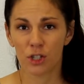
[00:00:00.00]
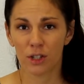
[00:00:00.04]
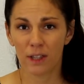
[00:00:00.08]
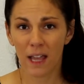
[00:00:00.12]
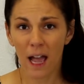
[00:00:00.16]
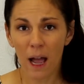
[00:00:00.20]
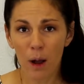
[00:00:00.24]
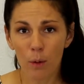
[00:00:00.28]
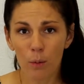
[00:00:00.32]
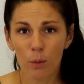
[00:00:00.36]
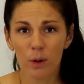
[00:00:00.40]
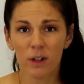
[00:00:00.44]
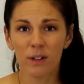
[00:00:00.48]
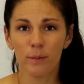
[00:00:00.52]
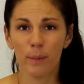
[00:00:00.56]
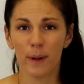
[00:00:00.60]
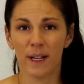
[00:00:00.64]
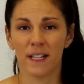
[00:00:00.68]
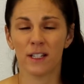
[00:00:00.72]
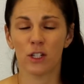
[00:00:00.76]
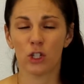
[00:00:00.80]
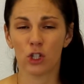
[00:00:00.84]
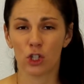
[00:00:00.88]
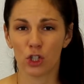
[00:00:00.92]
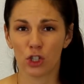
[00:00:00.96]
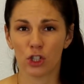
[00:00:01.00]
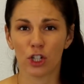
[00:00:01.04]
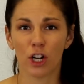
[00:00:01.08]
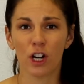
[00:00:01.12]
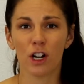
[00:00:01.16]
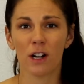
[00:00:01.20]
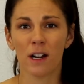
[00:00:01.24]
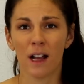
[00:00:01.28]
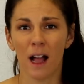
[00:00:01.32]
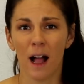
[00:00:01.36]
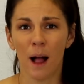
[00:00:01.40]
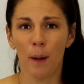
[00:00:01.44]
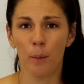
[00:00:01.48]
that would have been
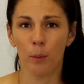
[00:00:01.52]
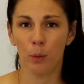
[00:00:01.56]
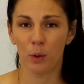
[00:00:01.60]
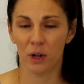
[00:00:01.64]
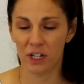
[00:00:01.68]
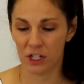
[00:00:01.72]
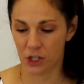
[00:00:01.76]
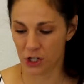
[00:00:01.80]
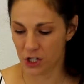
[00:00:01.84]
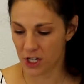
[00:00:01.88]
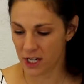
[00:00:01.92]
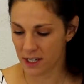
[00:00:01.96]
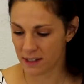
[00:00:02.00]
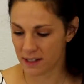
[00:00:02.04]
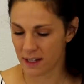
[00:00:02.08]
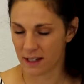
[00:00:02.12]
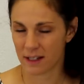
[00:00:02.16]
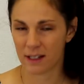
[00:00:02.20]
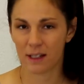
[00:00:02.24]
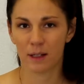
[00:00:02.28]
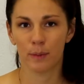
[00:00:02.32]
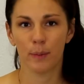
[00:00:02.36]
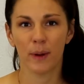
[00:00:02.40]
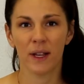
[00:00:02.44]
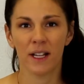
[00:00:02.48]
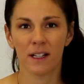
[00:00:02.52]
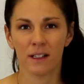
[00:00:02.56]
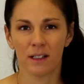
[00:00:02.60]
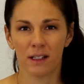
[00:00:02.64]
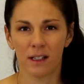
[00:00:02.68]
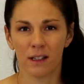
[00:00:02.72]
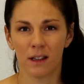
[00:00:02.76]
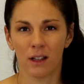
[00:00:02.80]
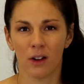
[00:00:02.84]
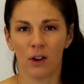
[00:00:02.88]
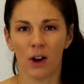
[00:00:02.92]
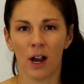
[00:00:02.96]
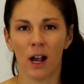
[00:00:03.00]
stirred up when Jesus spit
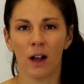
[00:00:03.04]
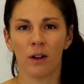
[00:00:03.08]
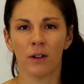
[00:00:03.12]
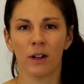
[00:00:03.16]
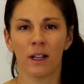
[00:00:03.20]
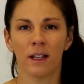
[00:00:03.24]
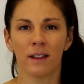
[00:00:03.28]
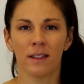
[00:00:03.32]
into the ground,